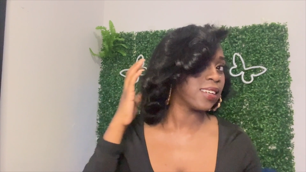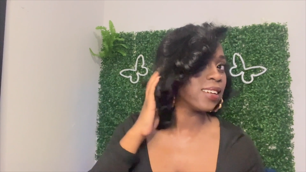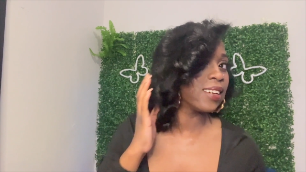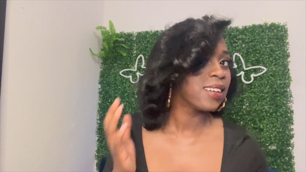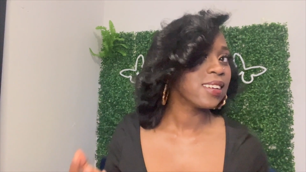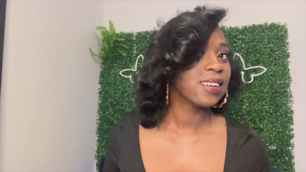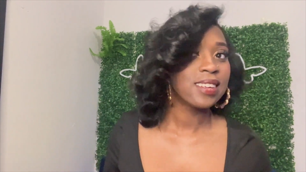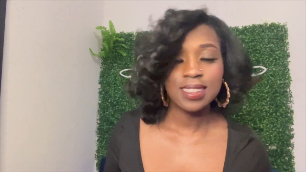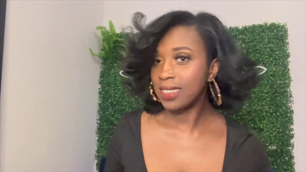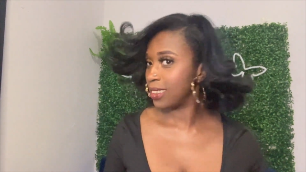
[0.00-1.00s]

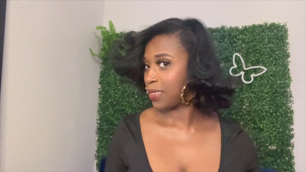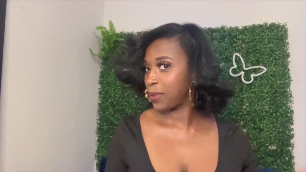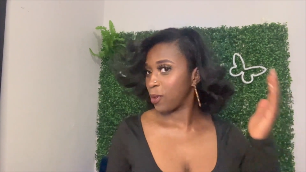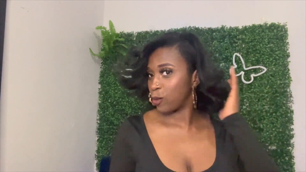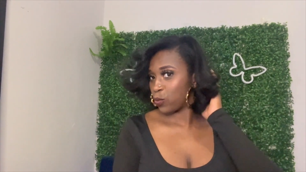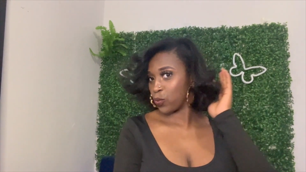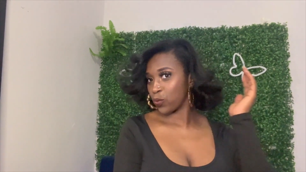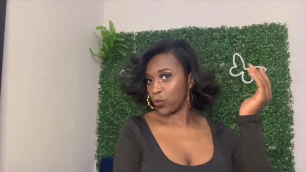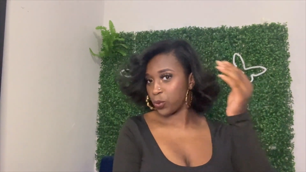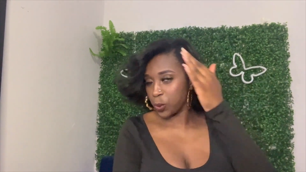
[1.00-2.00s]
(no one is talking)